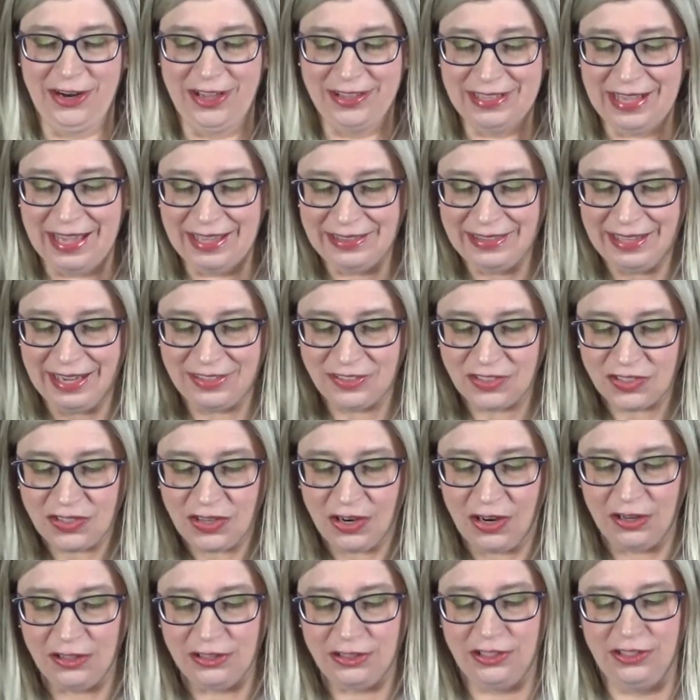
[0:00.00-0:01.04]
And then they
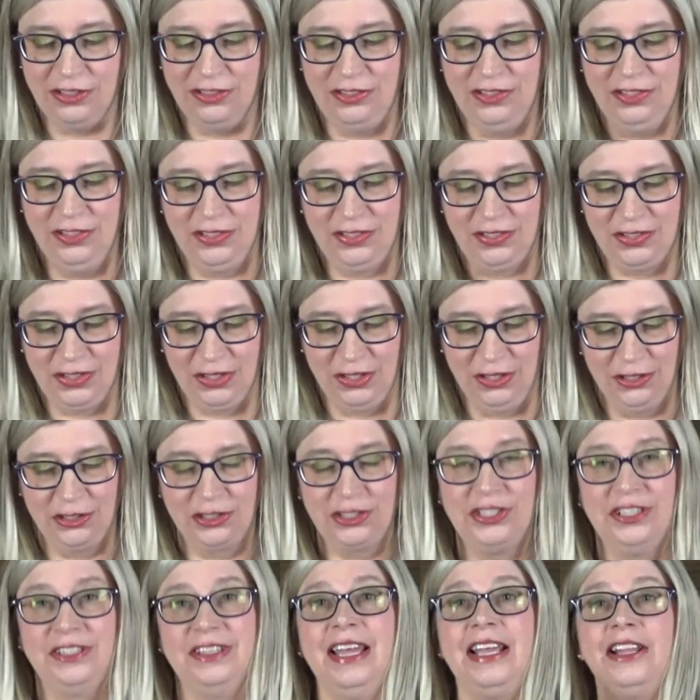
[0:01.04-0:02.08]
start to
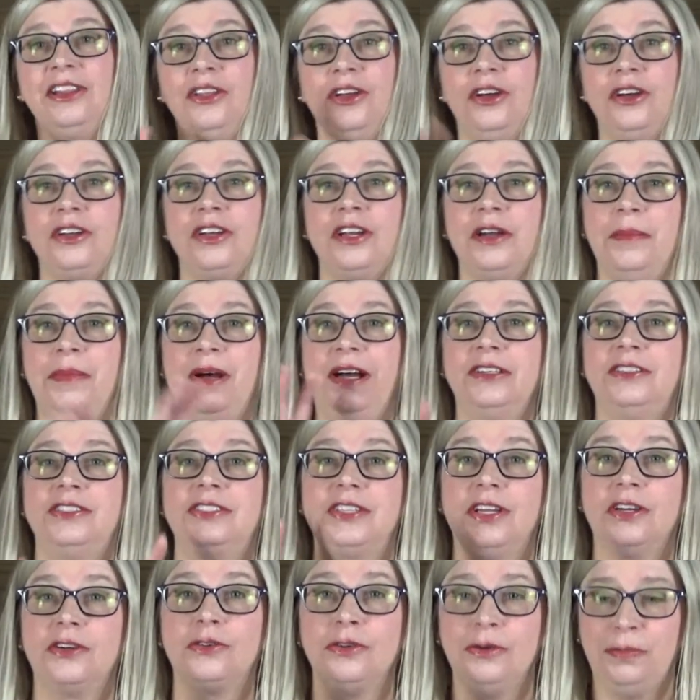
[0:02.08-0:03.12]
search, and they look amongst
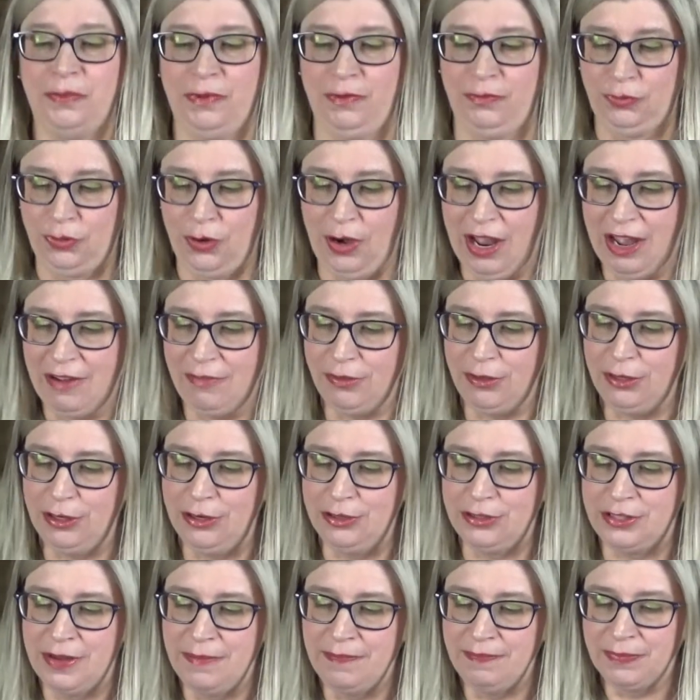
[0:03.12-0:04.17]
their group of
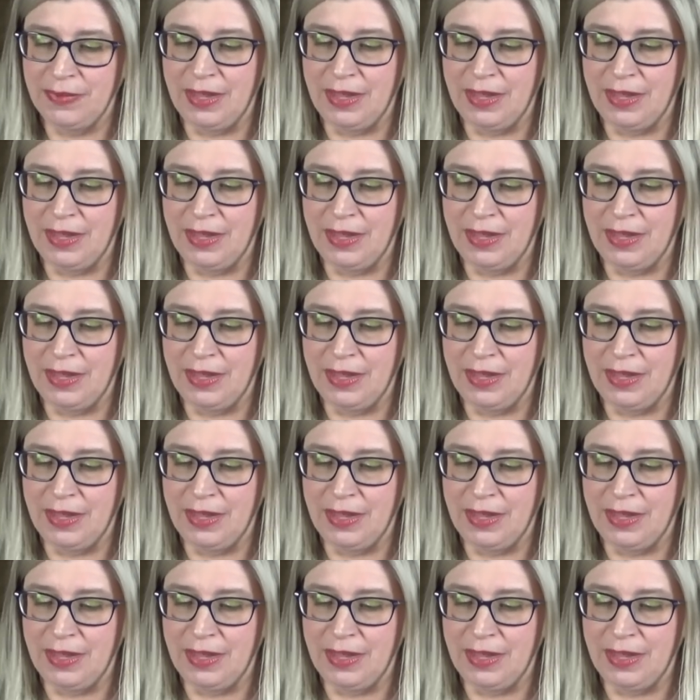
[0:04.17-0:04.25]
travelers,